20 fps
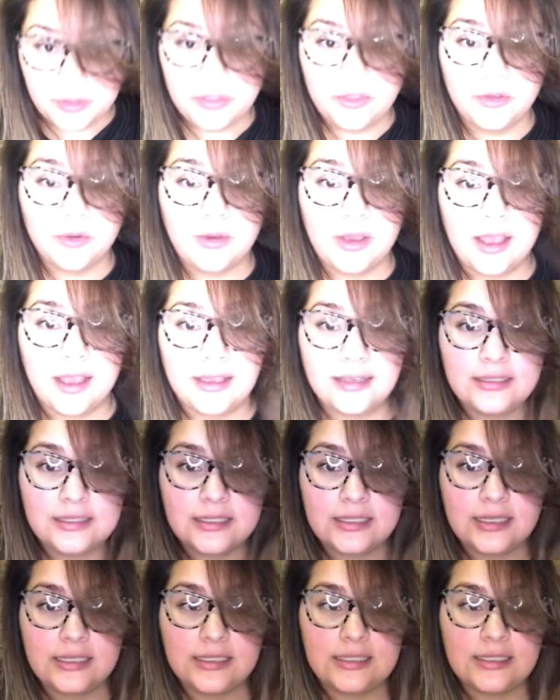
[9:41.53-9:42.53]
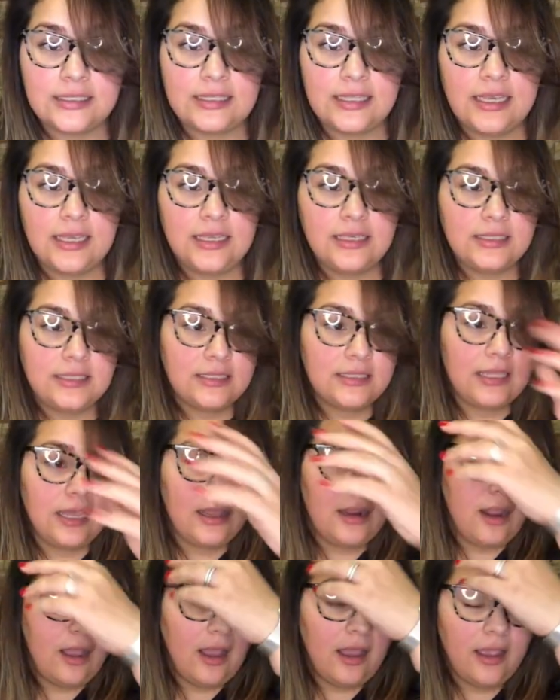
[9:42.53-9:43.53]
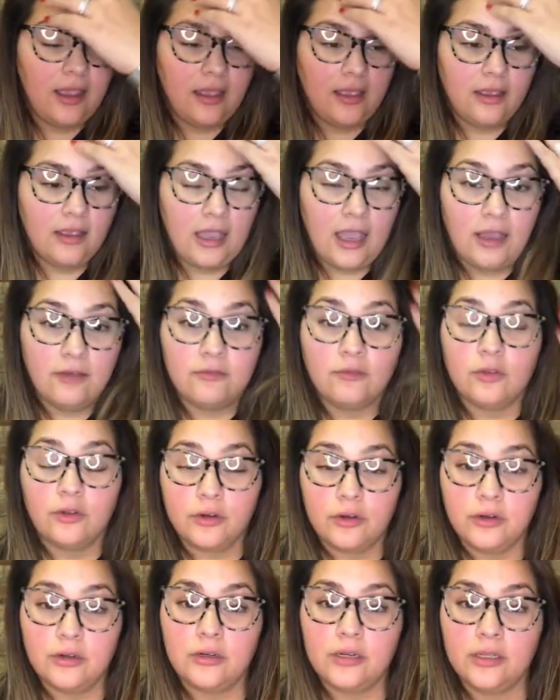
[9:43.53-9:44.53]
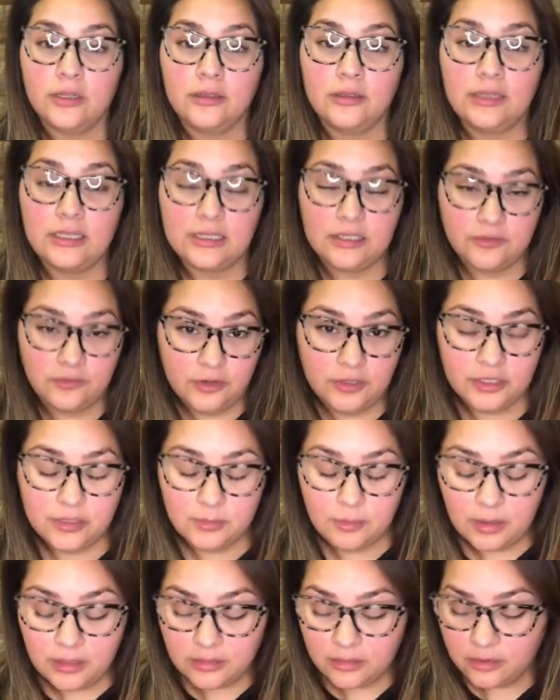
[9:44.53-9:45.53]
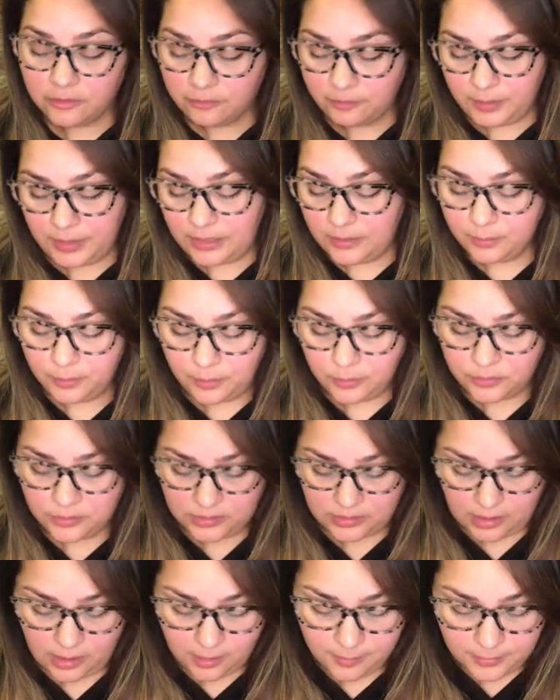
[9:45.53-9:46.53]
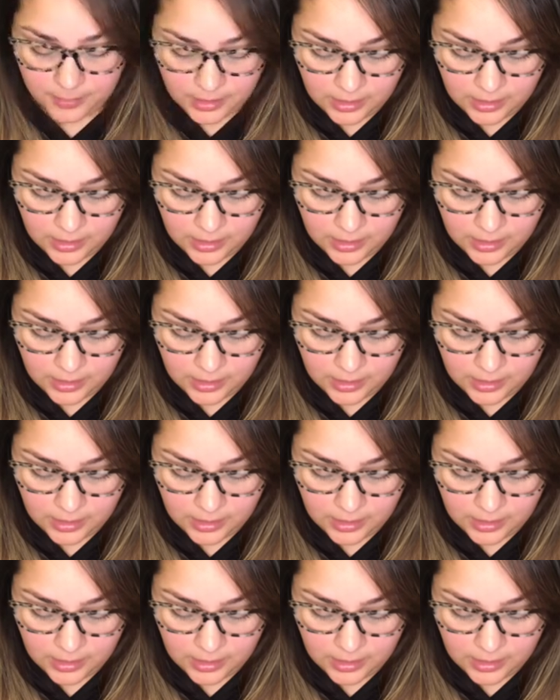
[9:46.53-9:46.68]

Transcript: you guys is things that I have learned this first month of being post-op.